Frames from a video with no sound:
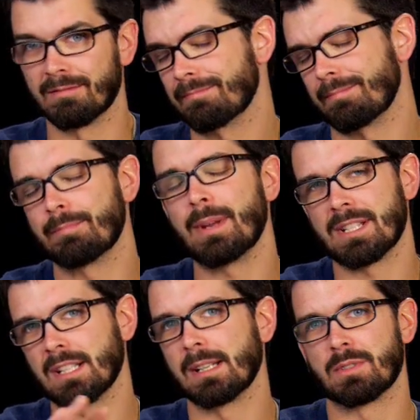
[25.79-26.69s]

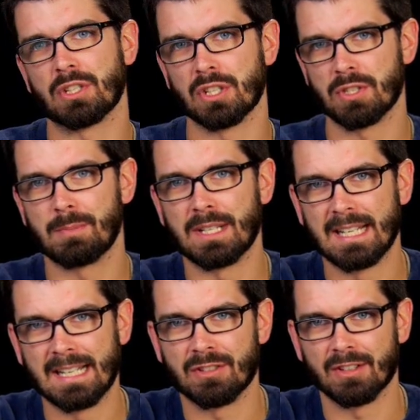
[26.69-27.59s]
Basically, I'm just going to spit an
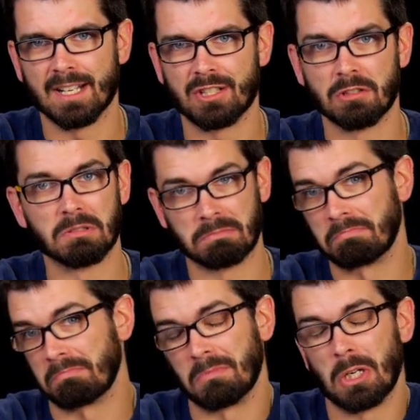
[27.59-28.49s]
answer at you
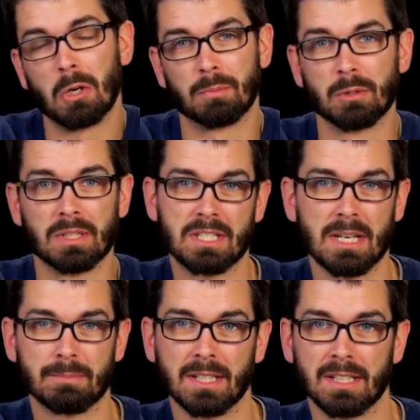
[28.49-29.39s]
and hope you
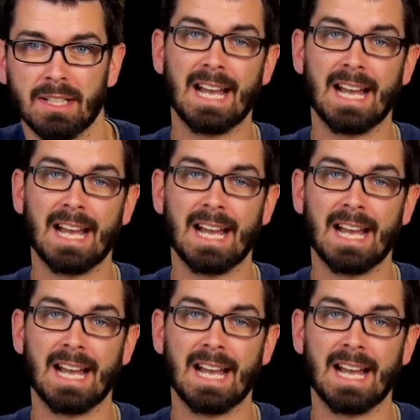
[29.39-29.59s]
accept it.